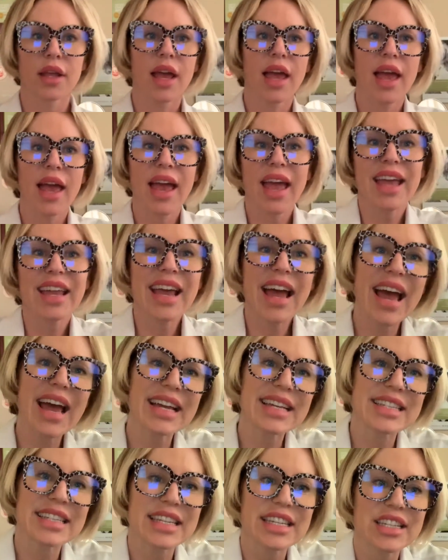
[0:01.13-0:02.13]
Hey
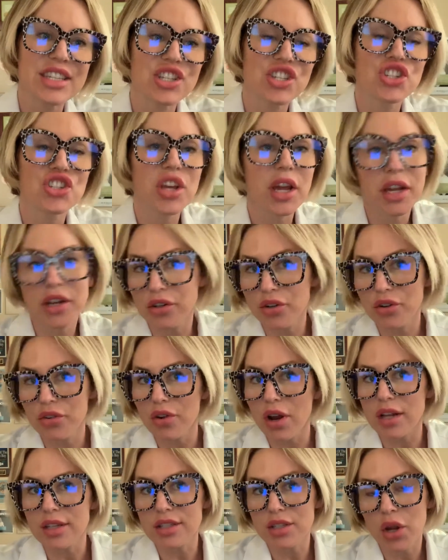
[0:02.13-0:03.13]
guys, it's Jen
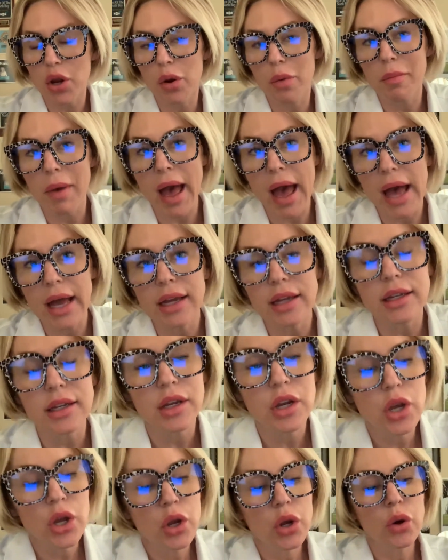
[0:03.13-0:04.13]
Carrasco back
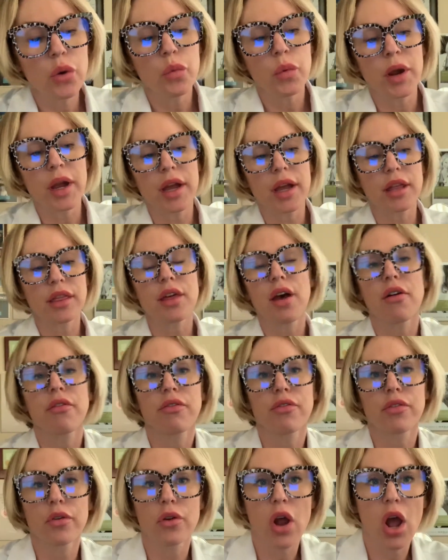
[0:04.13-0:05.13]
with
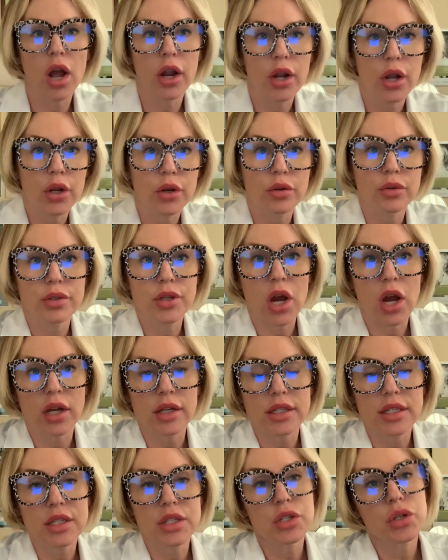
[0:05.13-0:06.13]

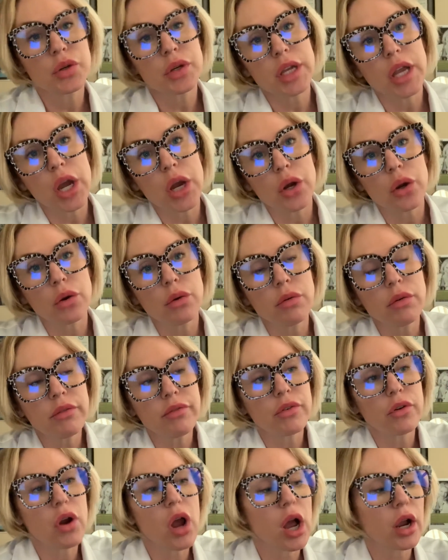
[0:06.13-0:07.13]
Virago.studio,
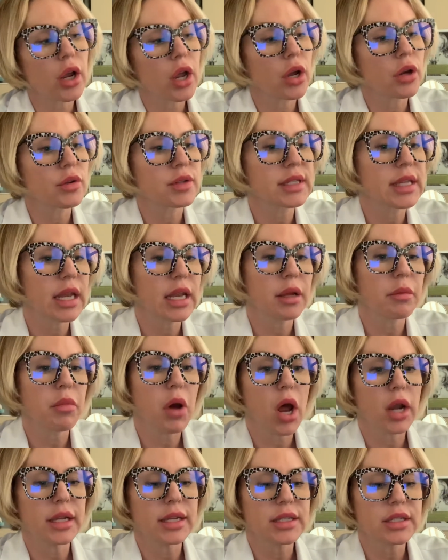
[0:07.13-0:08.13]
Virago Skin and
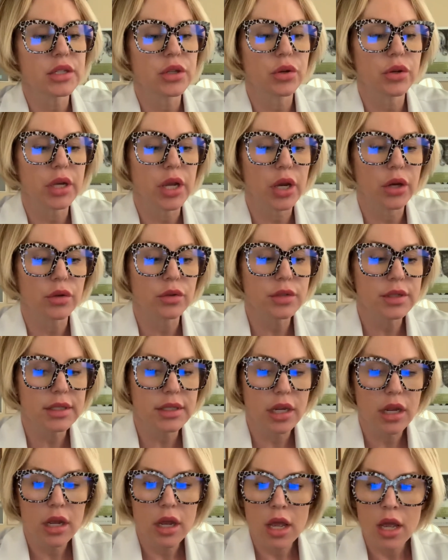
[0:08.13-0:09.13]
Body Studios.
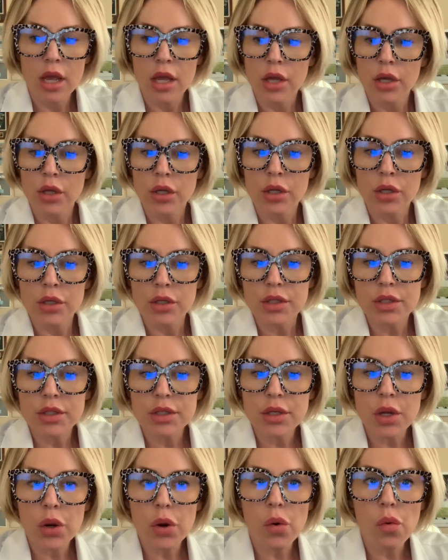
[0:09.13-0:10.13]

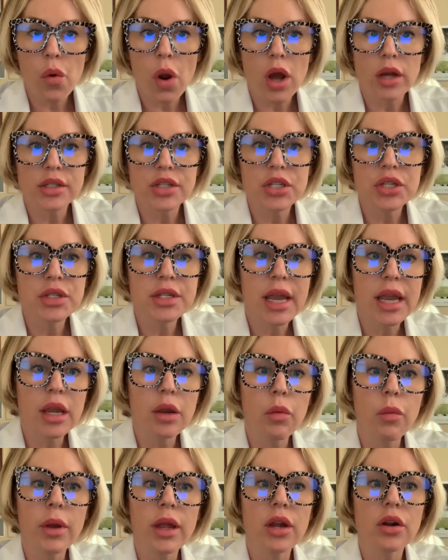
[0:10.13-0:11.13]
So today
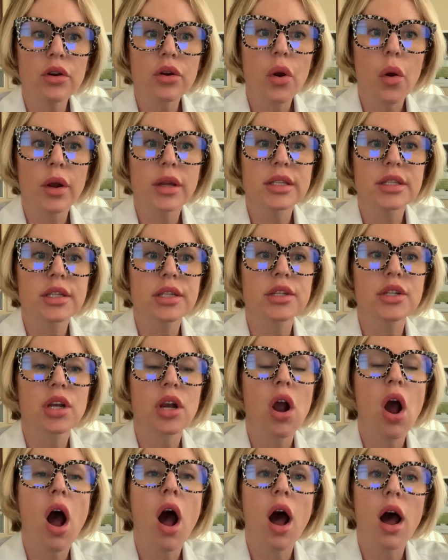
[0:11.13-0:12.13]
we are going to
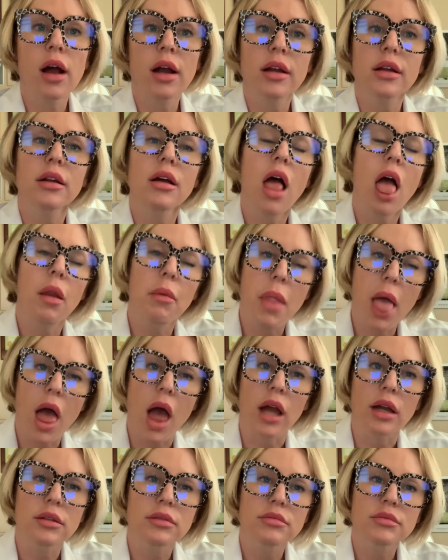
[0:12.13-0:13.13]

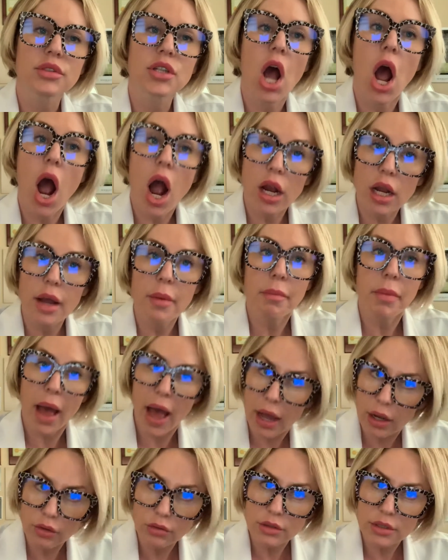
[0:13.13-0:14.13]
talk
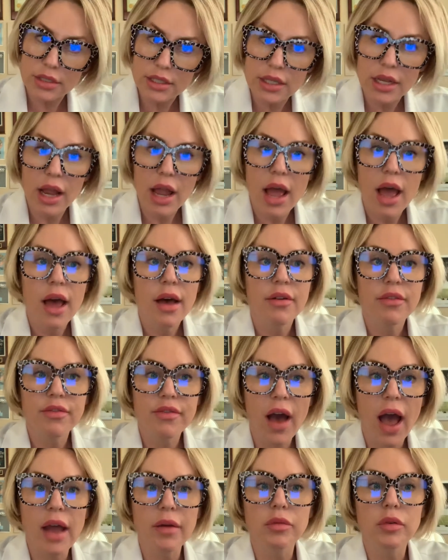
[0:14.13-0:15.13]
about
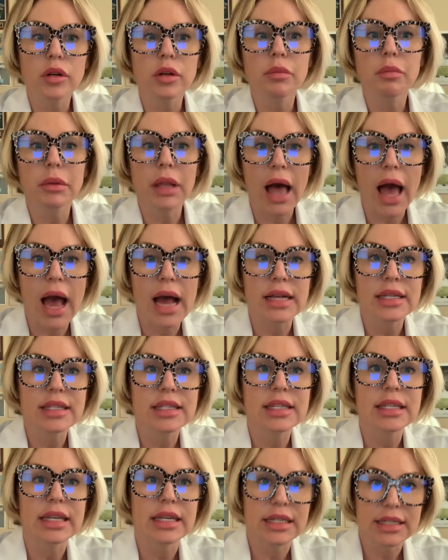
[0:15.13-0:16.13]

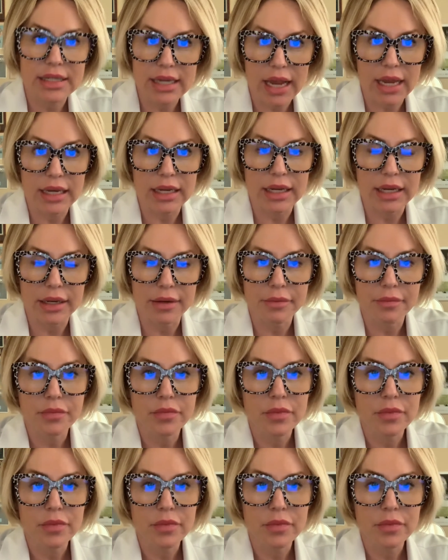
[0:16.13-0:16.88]
Fibroblast skin tightening.